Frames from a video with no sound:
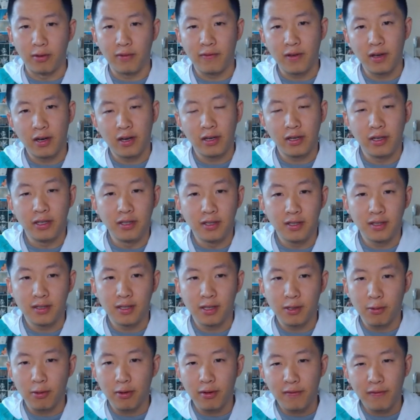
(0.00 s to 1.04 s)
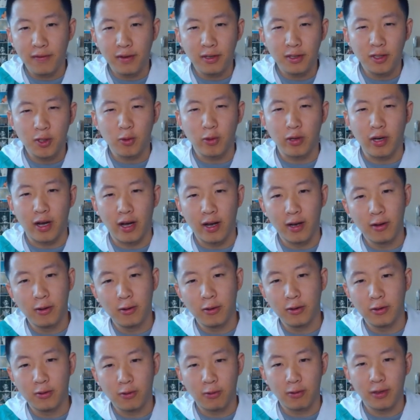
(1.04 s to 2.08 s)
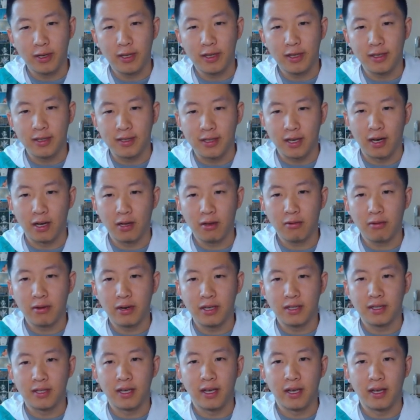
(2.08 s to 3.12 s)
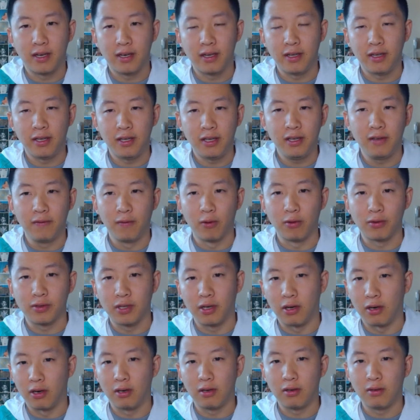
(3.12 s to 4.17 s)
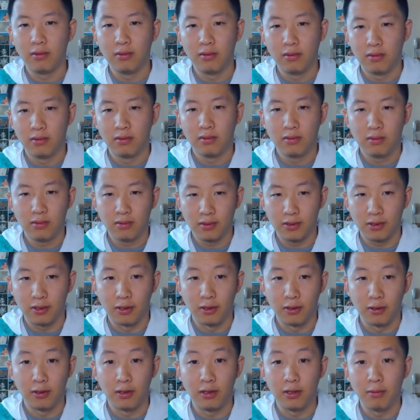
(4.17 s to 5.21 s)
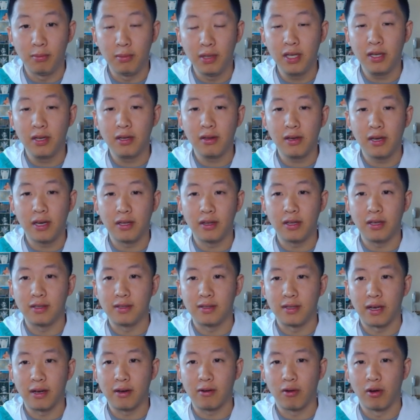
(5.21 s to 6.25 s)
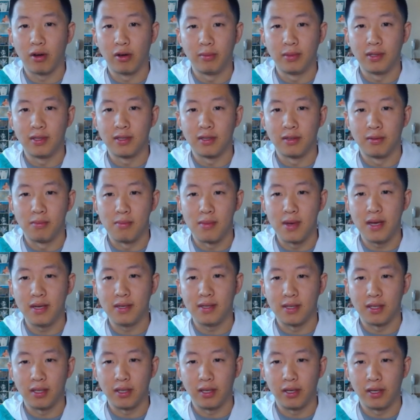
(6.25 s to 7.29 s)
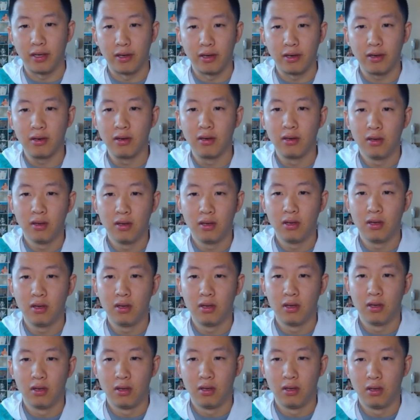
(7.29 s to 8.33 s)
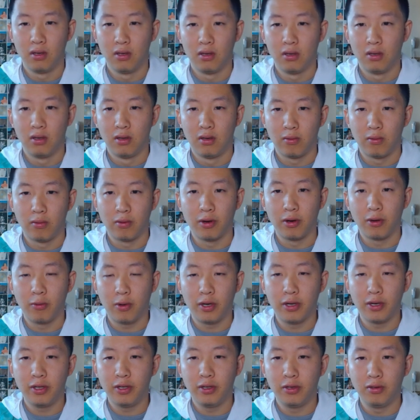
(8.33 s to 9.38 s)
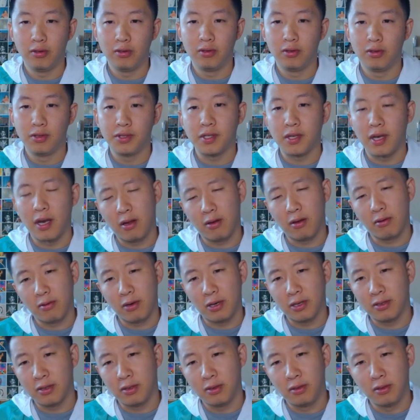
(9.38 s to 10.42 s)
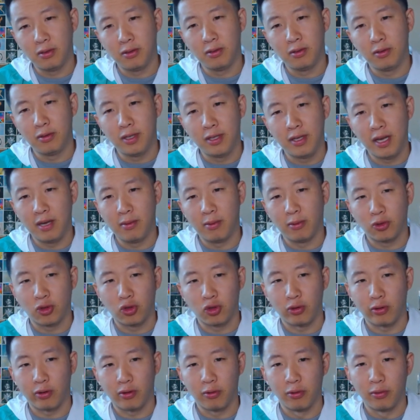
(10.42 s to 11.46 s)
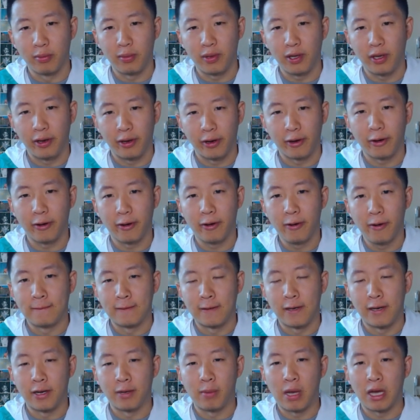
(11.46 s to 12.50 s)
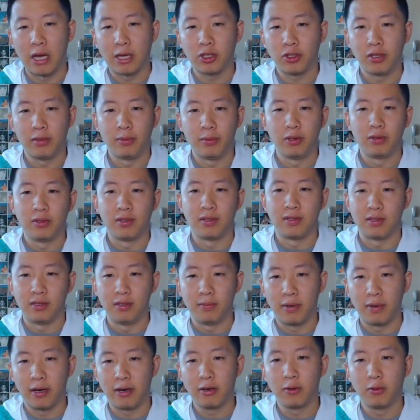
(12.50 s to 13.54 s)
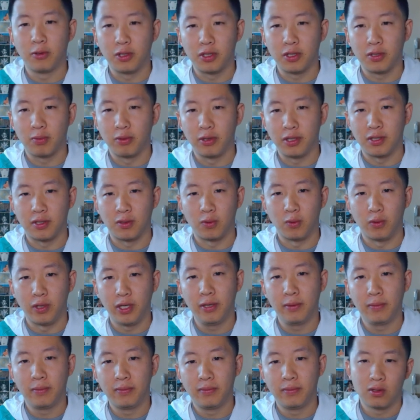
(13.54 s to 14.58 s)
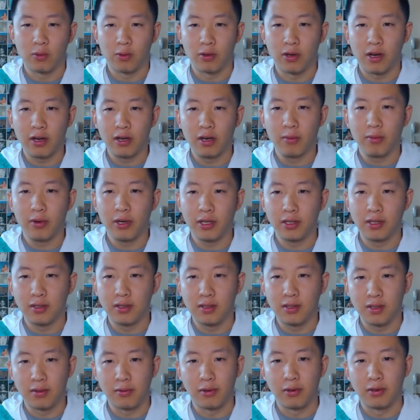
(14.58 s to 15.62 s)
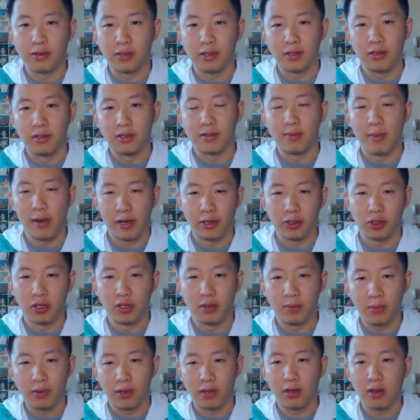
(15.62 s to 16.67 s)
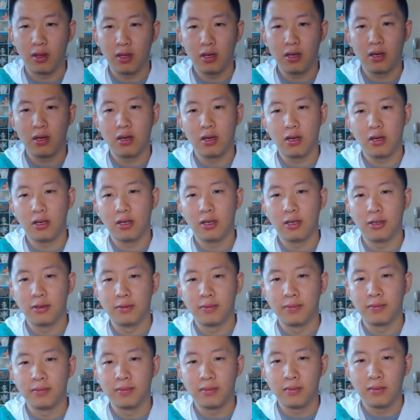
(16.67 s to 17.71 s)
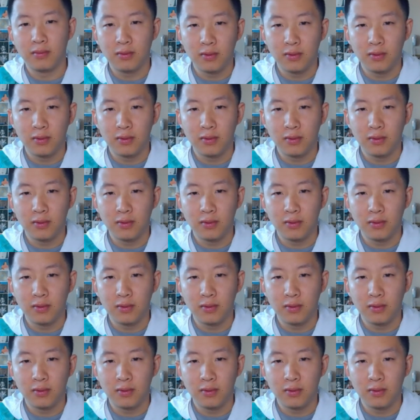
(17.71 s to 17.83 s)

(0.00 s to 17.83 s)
we've got Incineroar, Venusaur, Kyogre, Tornadus, Calyrex, and Yveltal. So immediately I think Zekrom is amazing here. We're going to want to use Calyrex to enable Trick Room here. And I'm actually immune to Sleep Powder, which is pretty sweet. So we're not going to bring Incineroar into this matchup. I think, honestly,